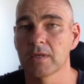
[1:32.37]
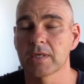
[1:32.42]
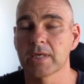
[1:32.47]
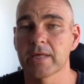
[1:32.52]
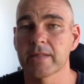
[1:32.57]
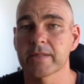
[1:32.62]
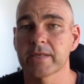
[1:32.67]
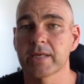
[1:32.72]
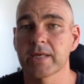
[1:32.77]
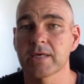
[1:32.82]
the
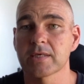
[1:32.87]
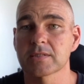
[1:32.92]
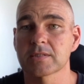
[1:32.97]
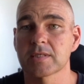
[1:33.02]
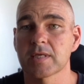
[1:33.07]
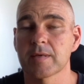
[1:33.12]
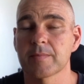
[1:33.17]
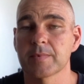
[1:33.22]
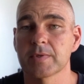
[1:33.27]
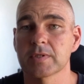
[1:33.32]
next
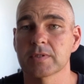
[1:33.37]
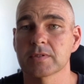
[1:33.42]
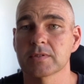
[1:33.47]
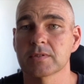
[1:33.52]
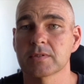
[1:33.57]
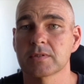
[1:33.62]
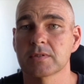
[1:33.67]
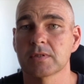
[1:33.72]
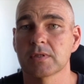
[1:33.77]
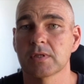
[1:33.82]
step
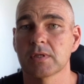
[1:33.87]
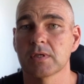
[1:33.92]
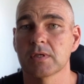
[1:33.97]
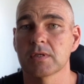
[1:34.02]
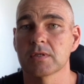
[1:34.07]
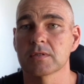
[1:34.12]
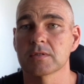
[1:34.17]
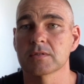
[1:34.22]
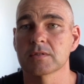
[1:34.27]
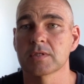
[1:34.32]

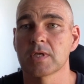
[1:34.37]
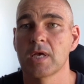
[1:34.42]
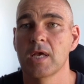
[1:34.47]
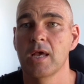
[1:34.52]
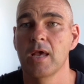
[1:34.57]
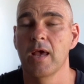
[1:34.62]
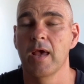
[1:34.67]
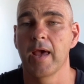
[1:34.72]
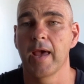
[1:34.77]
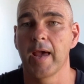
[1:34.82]
is
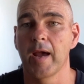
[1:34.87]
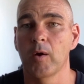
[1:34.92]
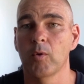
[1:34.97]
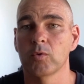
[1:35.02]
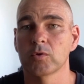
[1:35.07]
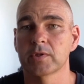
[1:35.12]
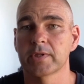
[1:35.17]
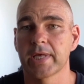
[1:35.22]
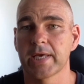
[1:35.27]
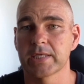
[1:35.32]
how
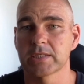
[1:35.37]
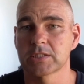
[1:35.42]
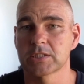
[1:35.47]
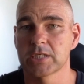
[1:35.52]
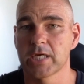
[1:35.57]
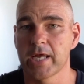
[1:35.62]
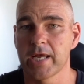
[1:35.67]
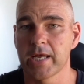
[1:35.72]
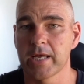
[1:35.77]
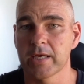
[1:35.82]
would that
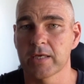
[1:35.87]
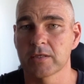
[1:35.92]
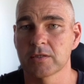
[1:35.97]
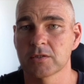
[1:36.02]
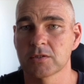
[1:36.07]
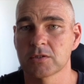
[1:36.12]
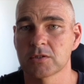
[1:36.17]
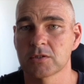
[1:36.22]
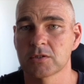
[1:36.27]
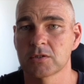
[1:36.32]

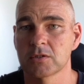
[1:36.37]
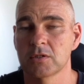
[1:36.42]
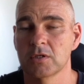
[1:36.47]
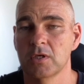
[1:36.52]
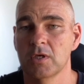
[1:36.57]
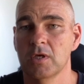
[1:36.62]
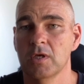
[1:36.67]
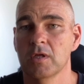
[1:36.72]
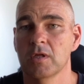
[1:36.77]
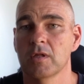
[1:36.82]
change
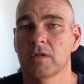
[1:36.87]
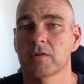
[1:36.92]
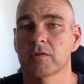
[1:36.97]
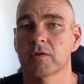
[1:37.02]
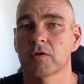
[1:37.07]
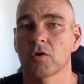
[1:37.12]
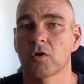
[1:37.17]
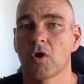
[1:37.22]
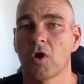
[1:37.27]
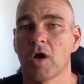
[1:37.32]
the
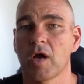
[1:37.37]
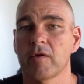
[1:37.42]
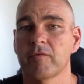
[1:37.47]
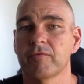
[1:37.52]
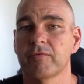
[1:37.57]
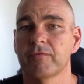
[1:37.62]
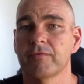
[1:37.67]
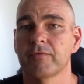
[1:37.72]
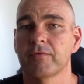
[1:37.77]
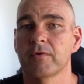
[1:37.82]
life
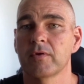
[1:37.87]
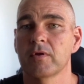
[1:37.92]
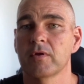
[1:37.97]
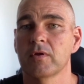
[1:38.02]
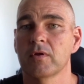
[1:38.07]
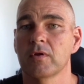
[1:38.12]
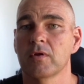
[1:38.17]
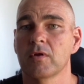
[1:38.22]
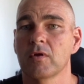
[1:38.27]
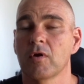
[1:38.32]

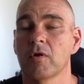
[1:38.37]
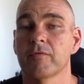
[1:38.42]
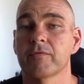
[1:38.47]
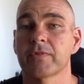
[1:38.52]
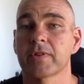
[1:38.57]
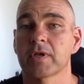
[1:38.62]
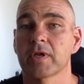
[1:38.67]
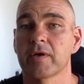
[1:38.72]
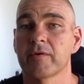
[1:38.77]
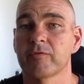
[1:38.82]
of the
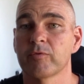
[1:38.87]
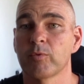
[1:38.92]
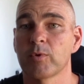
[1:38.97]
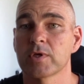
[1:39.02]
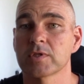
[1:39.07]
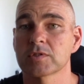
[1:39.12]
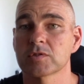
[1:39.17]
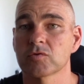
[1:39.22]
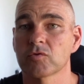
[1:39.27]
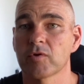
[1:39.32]
loved
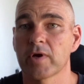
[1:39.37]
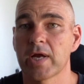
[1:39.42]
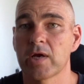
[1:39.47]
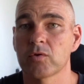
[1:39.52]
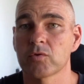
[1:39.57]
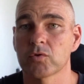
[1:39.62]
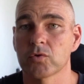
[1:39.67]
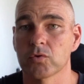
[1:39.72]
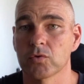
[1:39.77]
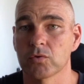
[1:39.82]
ones around
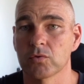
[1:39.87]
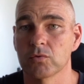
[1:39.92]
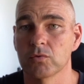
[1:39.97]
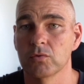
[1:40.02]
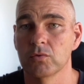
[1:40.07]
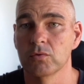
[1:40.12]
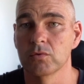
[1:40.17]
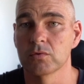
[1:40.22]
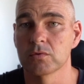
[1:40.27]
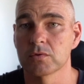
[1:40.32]
you
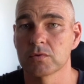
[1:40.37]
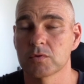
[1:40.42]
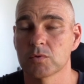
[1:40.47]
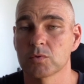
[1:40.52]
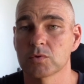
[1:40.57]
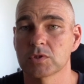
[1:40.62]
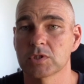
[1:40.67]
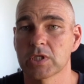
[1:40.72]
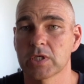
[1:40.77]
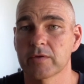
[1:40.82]
to
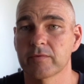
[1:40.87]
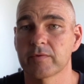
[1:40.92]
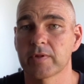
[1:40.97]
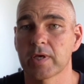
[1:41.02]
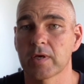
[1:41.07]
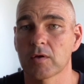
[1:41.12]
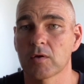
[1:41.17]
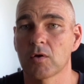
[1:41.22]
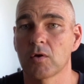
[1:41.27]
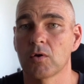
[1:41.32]
achieve
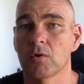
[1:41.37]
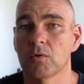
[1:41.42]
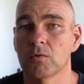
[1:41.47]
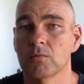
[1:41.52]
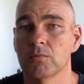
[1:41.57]
that goal?